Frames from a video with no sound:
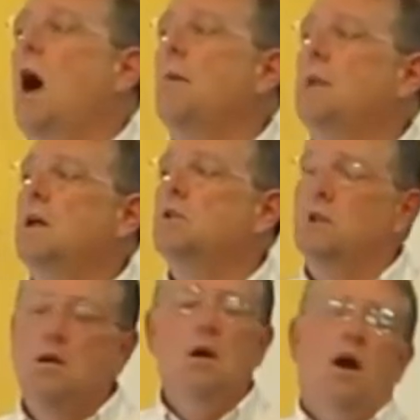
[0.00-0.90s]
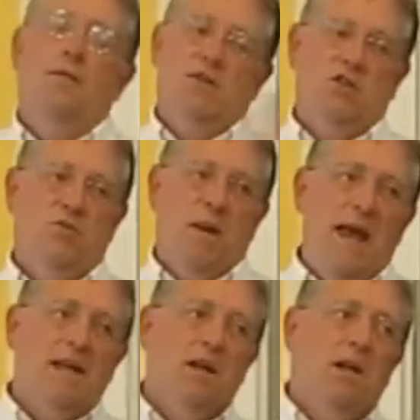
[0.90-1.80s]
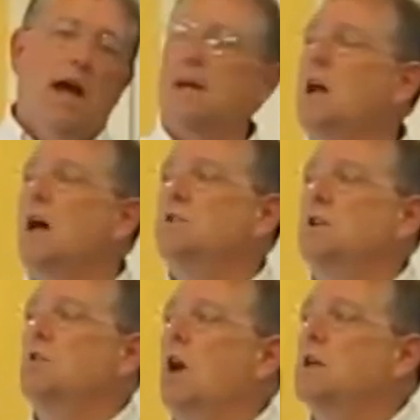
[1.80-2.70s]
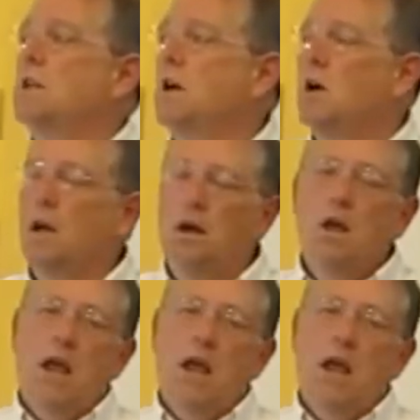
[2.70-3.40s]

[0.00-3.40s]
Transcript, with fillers: combination of expanded diagnostic criteria